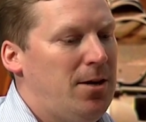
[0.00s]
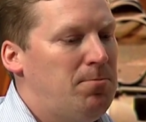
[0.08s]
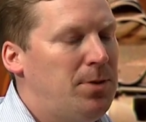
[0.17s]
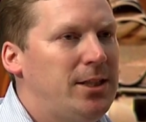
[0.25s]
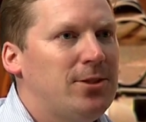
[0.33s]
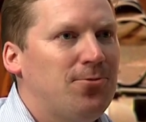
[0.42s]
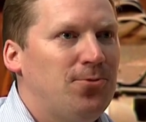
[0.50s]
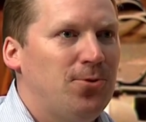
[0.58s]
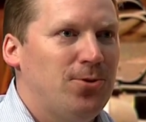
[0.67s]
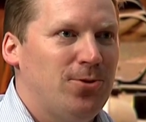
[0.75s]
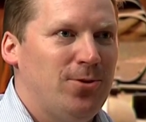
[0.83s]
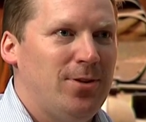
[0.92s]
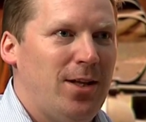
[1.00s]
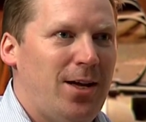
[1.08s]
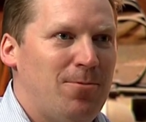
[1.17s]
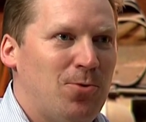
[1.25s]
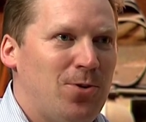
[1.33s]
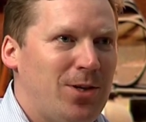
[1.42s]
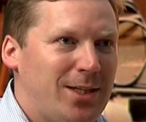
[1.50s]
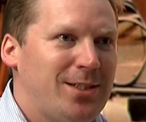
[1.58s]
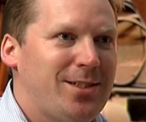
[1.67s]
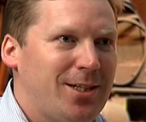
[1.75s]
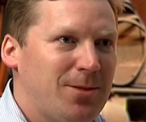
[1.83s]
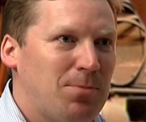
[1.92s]
peaceful and more
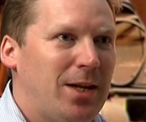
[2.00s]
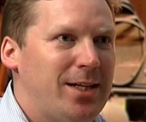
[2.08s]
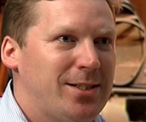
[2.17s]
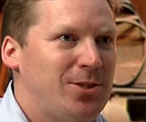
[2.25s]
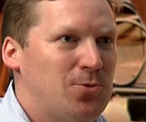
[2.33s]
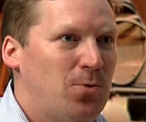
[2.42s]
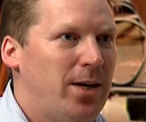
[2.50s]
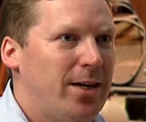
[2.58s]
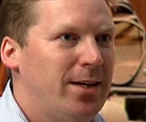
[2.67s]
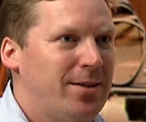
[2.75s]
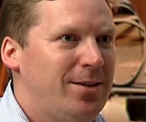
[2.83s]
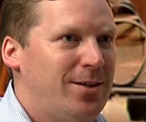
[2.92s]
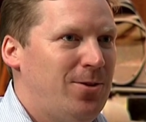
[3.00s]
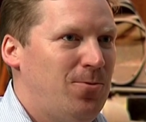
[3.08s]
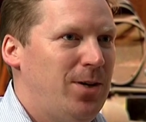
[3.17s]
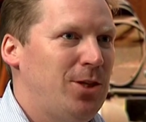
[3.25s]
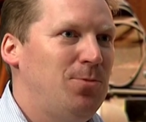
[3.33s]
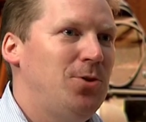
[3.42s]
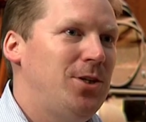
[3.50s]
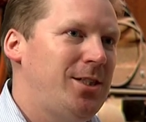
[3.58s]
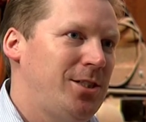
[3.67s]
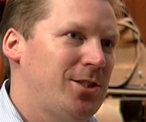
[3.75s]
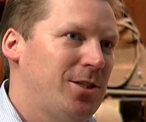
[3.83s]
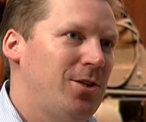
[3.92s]
holistic places where
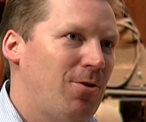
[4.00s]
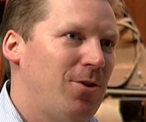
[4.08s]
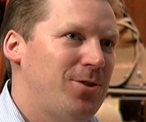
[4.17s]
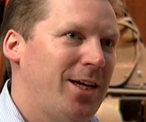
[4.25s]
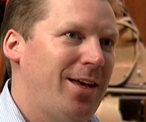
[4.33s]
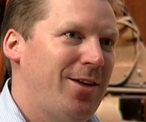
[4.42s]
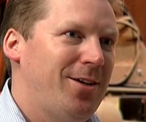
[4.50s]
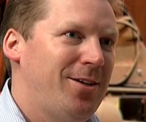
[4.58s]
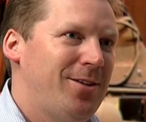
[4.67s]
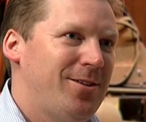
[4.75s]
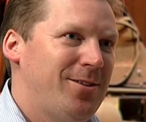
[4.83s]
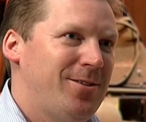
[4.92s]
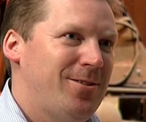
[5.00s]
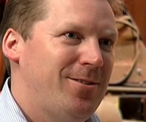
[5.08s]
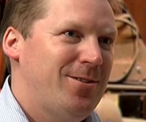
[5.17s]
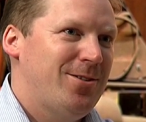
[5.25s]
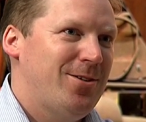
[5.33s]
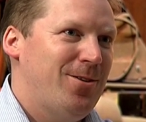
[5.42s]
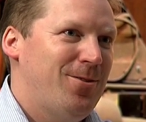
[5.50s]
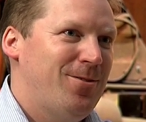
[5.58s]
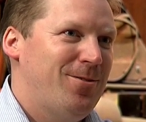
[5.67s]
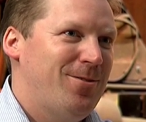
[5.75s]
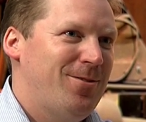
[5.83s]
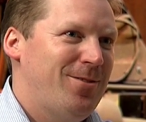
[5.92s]
communities can grow together. So
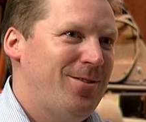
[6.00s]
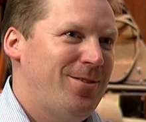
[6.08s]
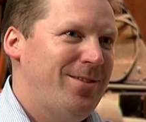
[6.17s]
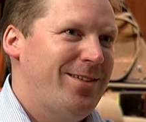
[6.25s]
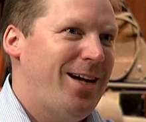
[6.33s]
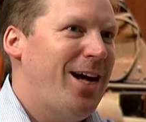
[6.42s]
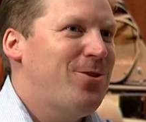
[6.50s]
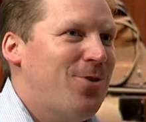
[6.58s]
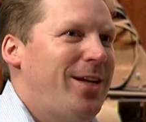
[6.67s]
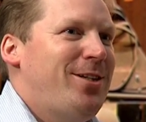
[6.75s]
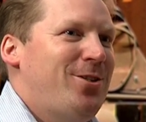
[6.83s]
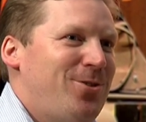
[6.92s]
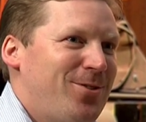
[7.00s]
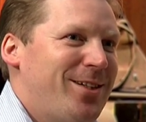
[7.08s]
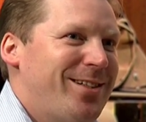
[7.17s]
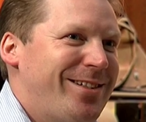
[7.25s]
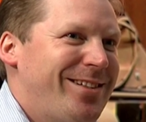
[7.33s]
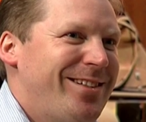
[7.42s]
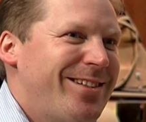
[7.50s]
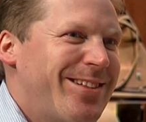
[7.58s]
I trained to do this.